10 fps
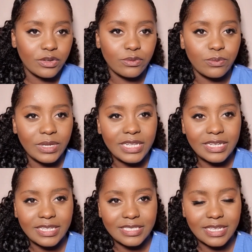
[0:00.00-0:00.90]
you
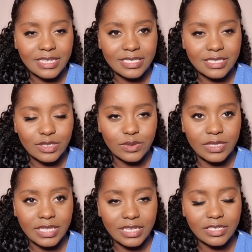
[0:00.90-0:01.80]
really need to listen to
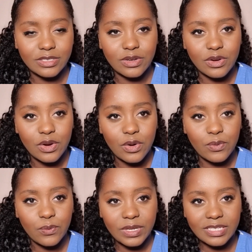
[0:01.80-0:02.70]
these
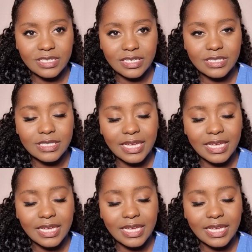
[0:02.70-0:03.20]
reasons.